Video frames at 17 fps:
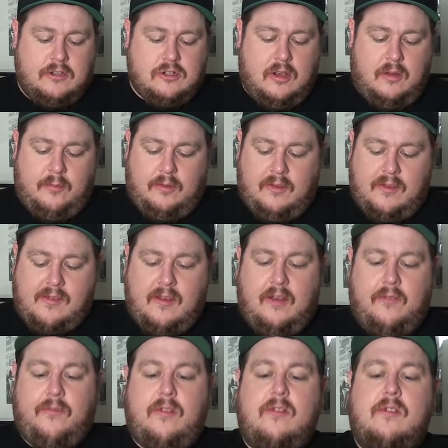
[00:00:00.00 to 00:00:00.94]
of trouble and
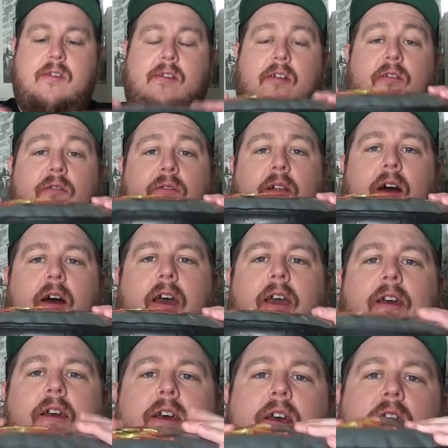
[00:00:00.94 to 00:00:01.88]
stuff. So the
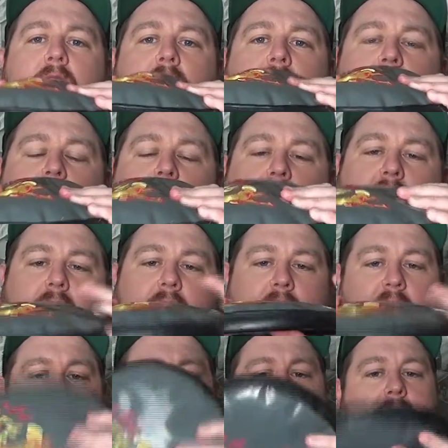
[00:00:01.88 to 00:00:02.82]
SoFly is a
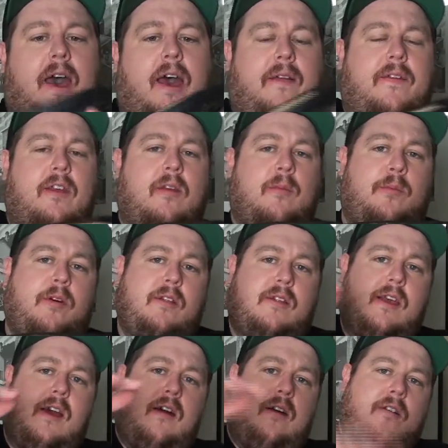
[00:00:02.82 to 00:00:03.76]
knee pad that you can put
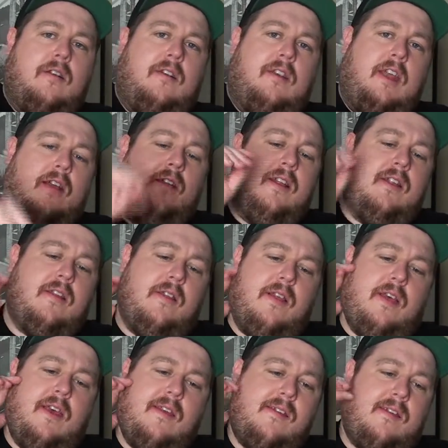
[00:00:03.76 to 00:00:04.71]
down, kneel into
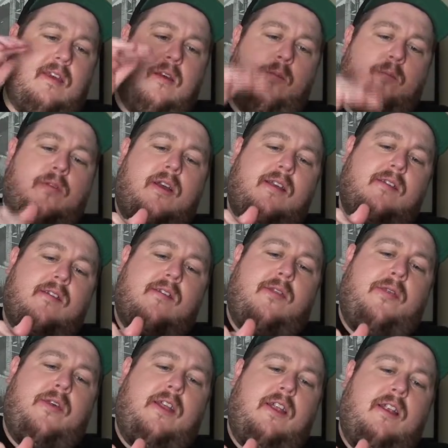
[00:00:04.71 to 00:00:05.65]
this. It
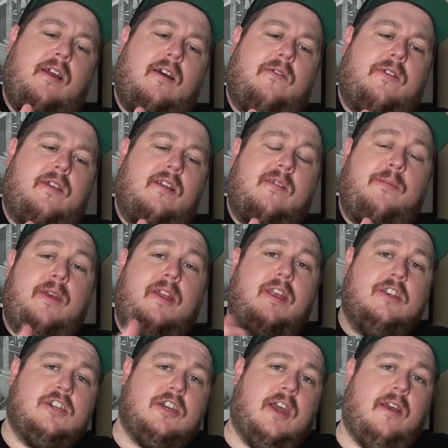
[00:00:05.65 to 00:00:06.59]
compresses thin enough that it's
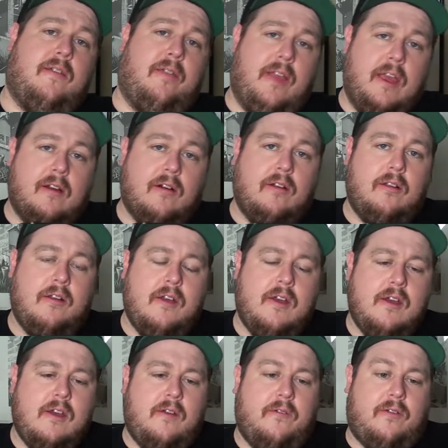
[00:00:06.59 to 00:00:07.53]
PDGA legal
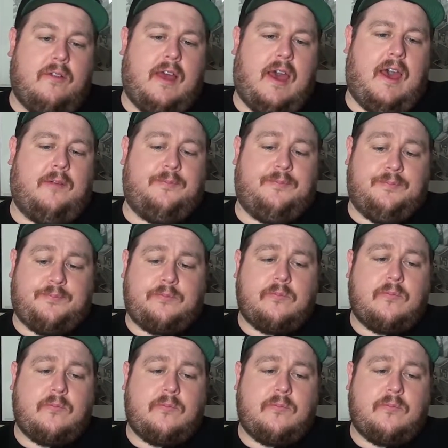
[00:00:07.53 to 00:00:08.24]
for that,